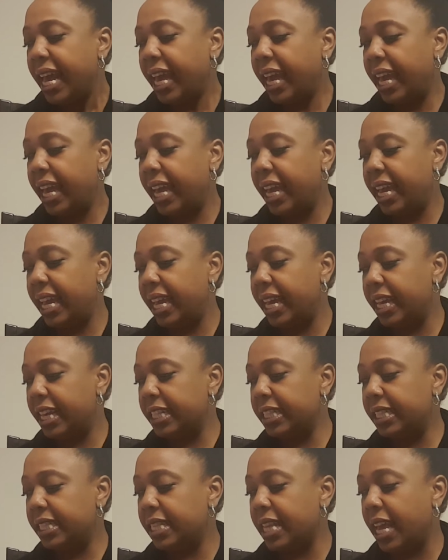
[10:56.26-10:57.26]

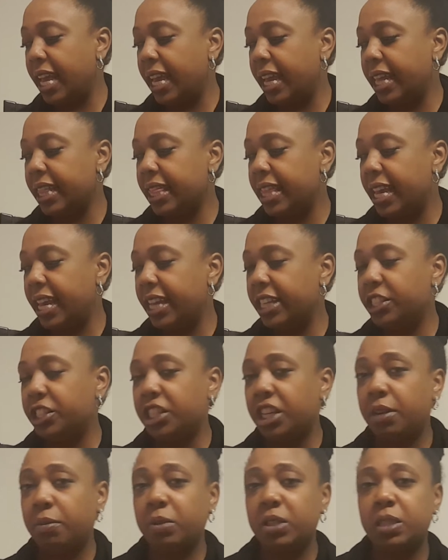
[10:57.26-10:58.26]
and said that
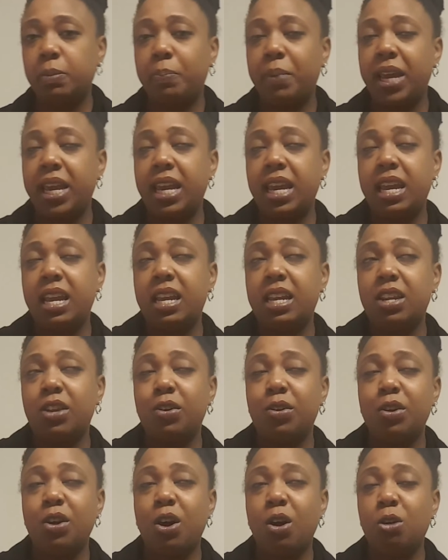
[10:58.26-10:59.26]
she was being,
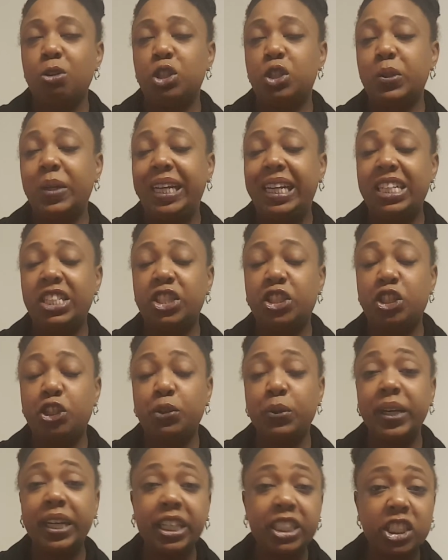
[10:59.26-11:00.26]
you know, Drita's
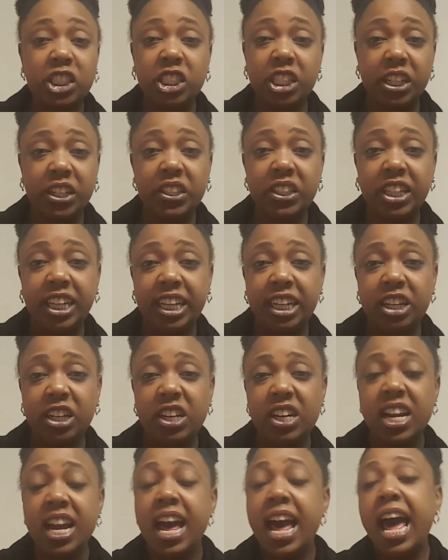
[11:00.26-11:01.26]

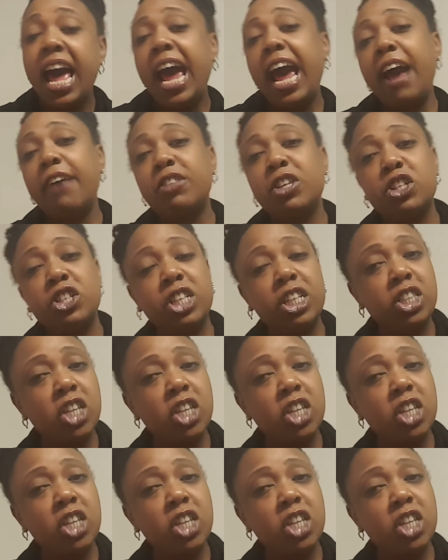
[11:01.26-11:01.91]
cheerleader after she